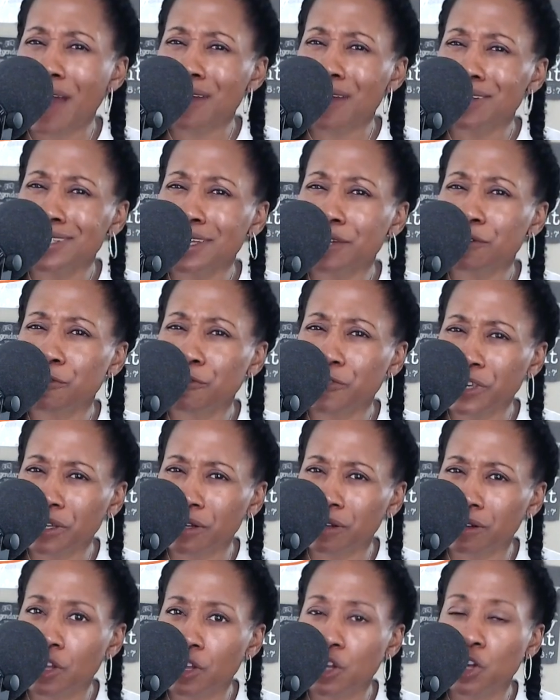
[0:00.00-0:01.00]
How does that
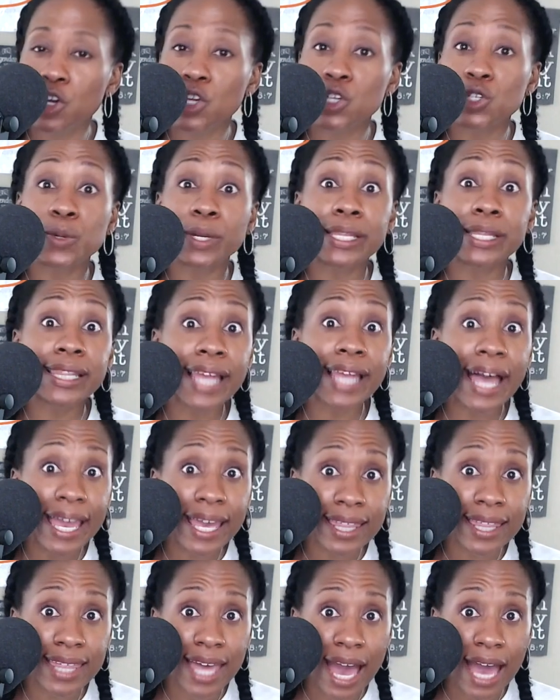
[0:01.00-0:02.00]
feel? Do I
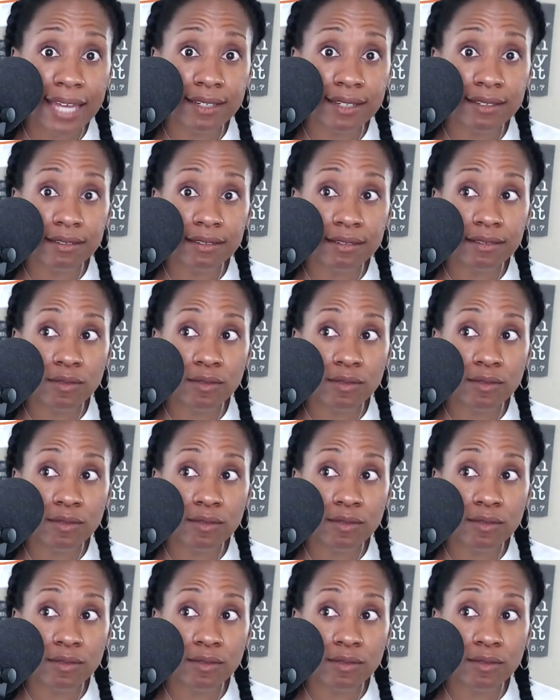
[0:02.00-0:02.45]
like that?